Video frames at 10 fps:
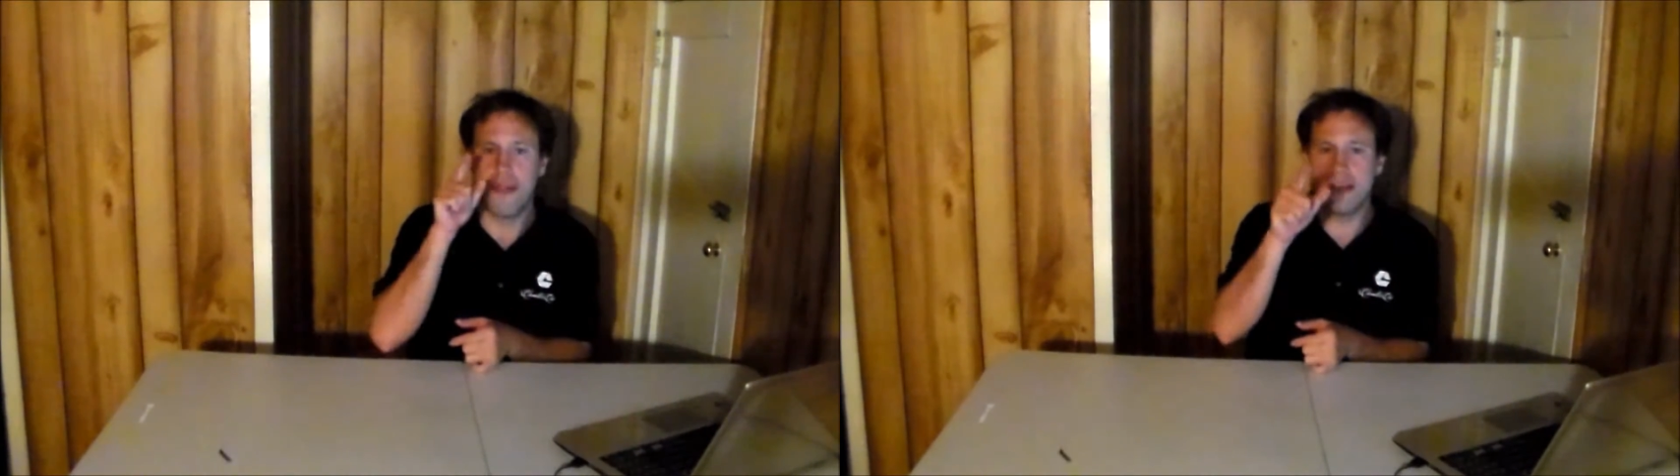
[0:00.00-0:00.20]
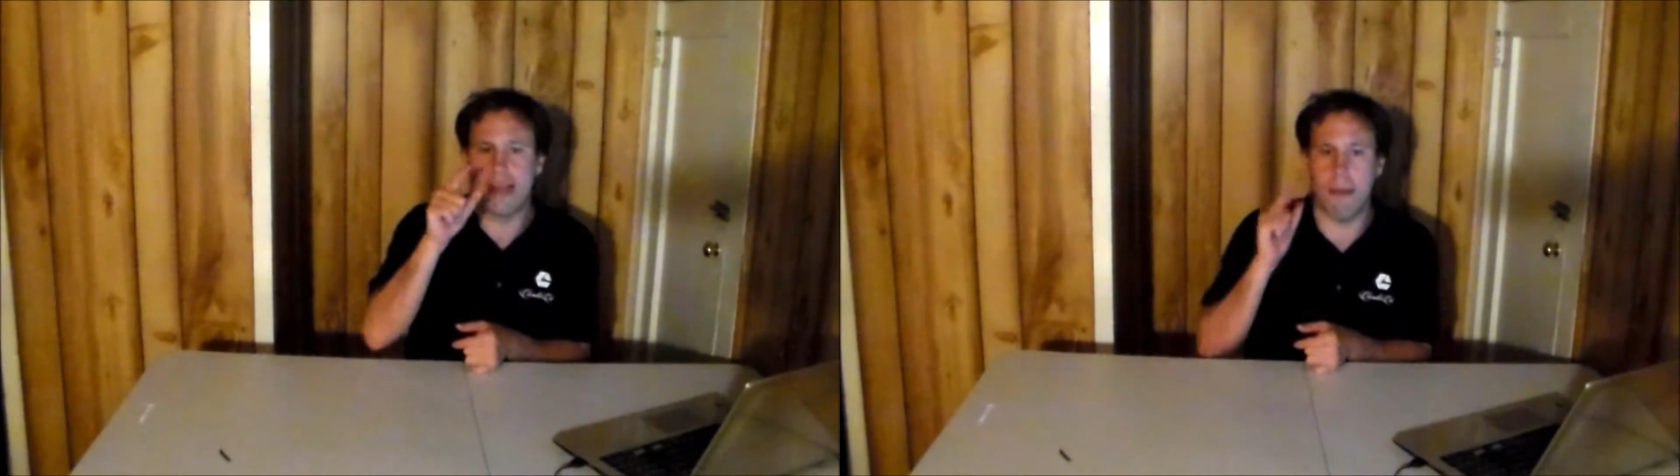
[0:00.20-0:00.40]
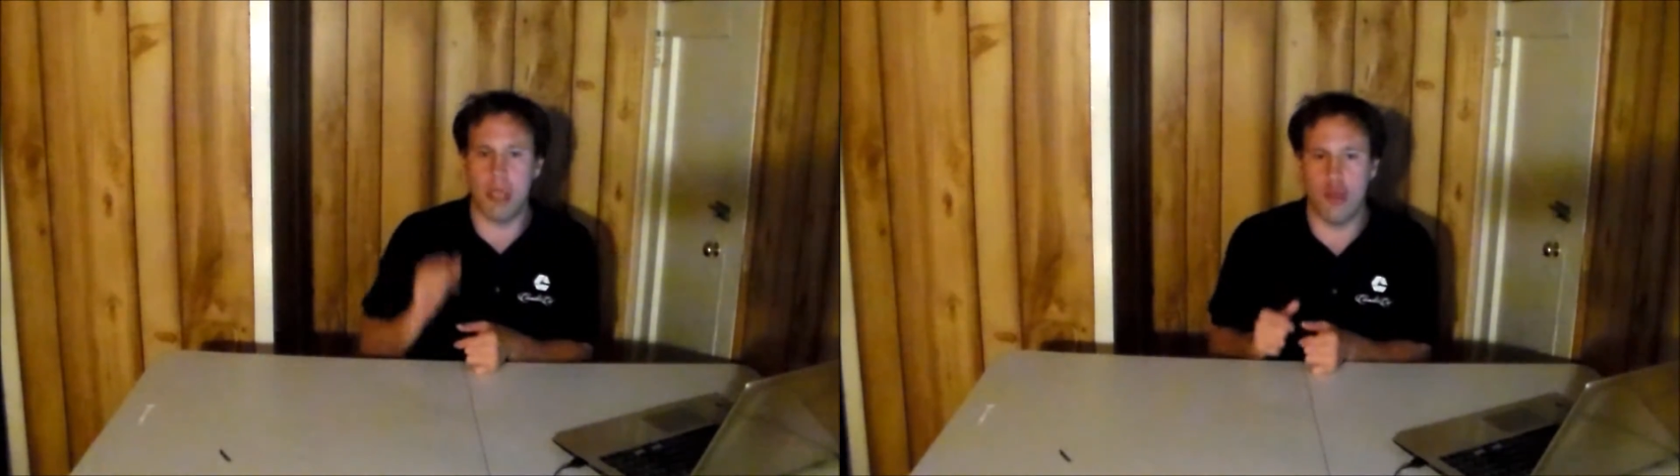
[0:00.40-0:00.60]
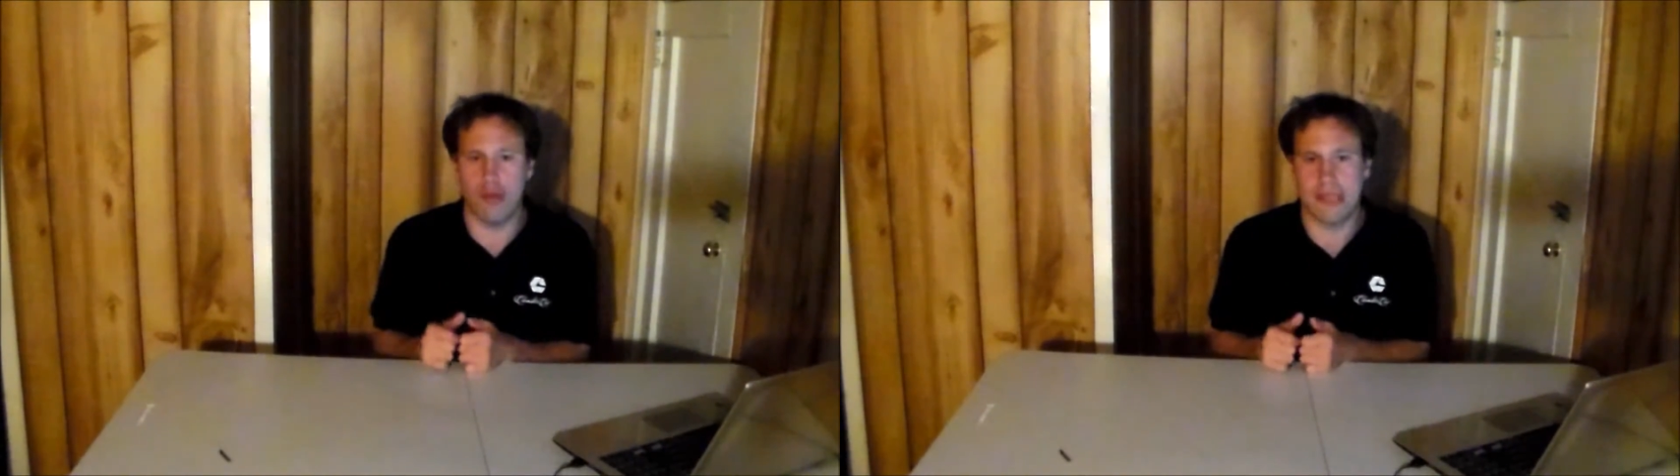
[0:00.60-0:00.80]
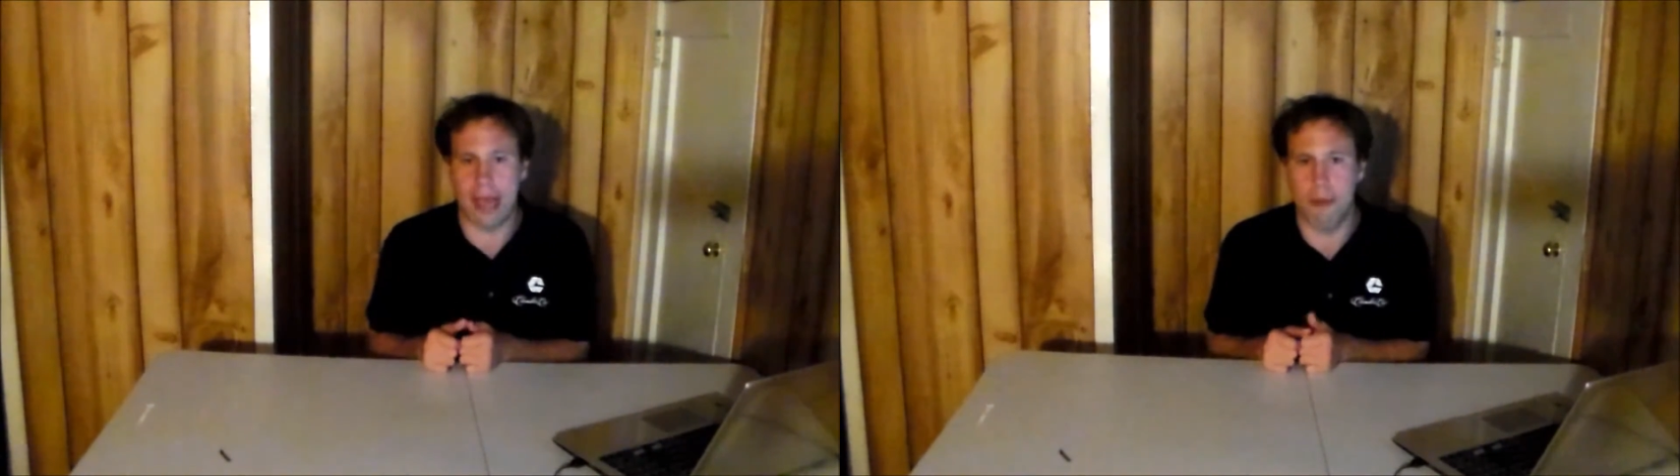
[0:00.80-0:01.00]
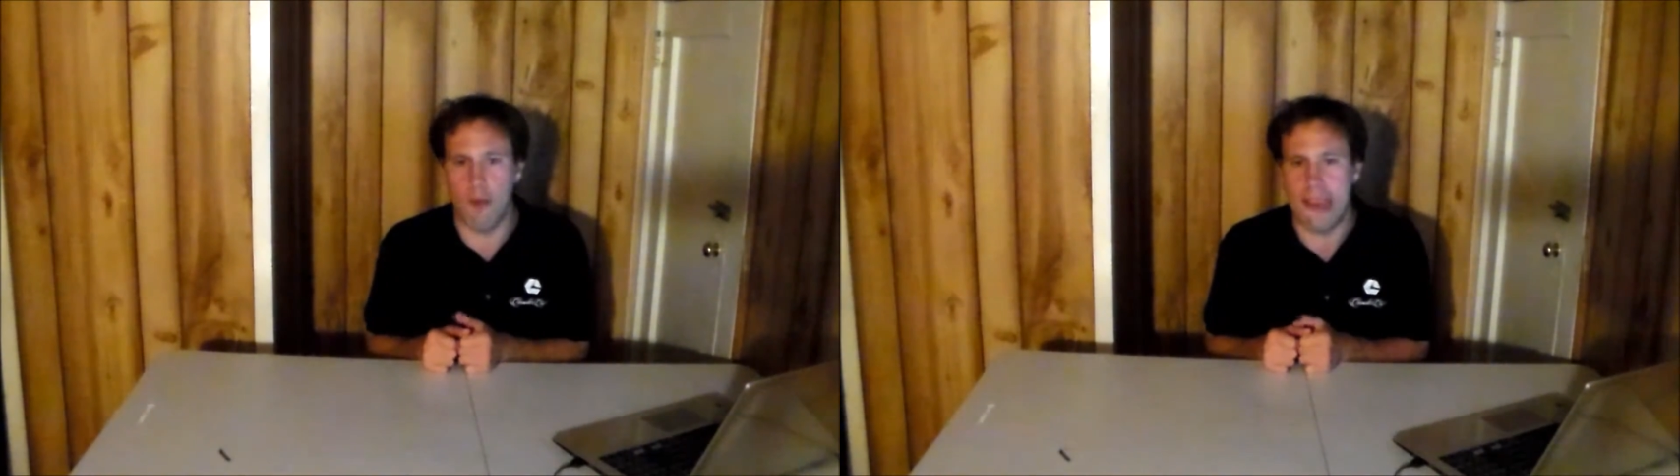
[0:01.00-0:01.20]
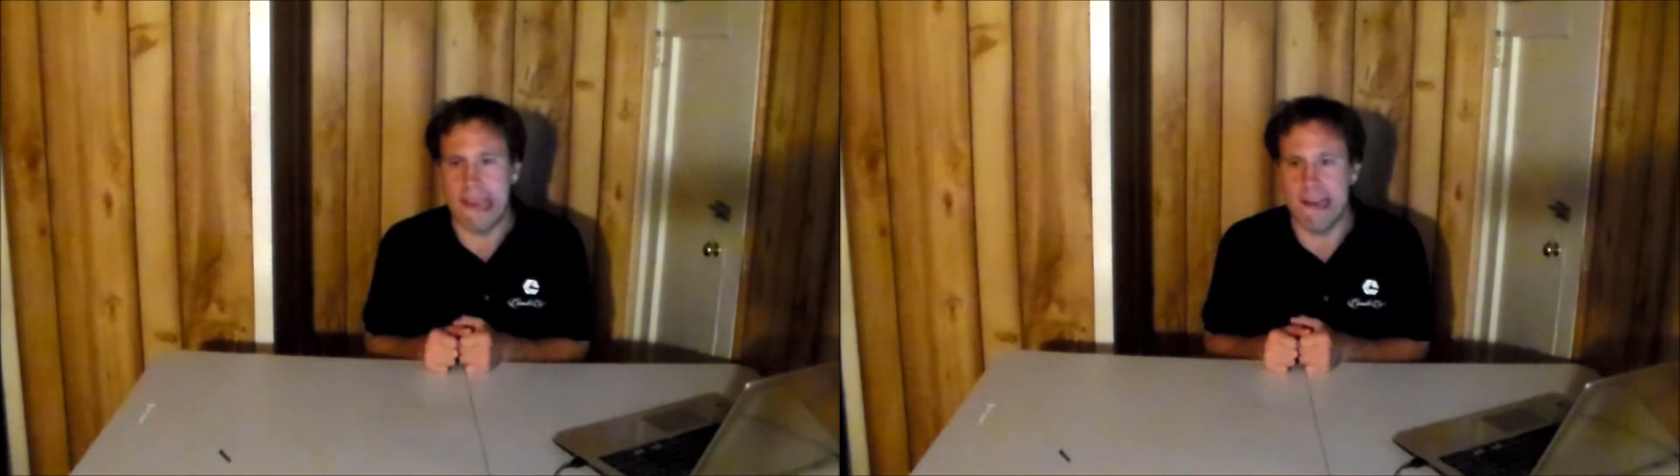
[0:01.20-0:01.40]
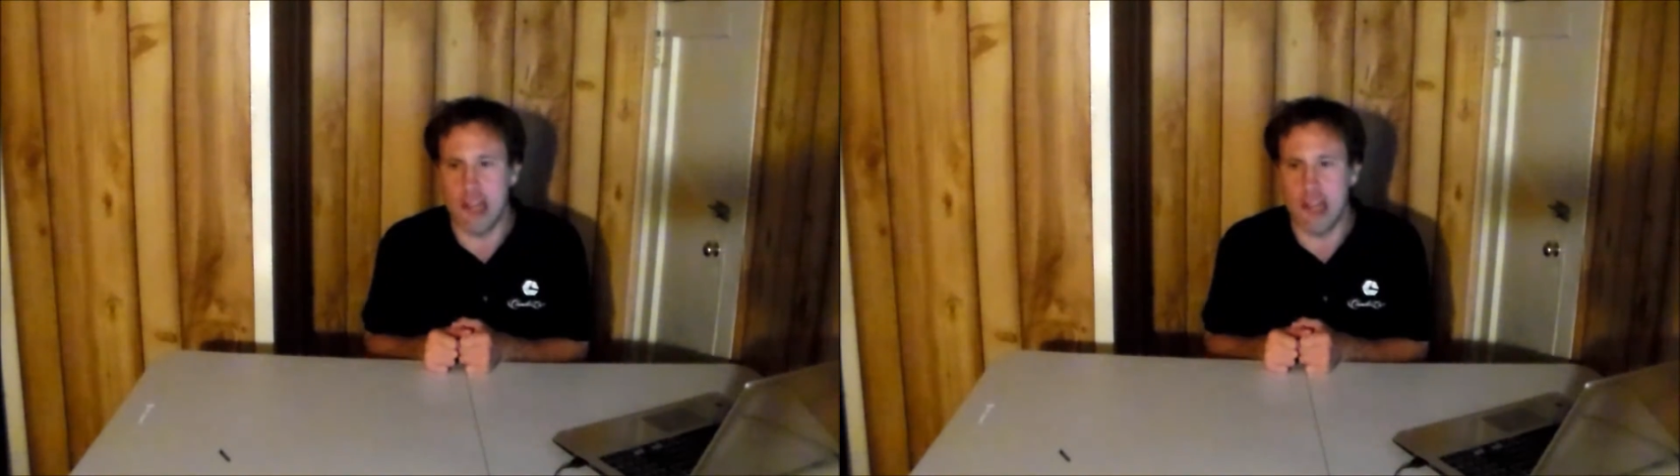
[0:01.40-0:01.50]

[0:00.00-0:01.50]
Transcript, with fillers: the W W E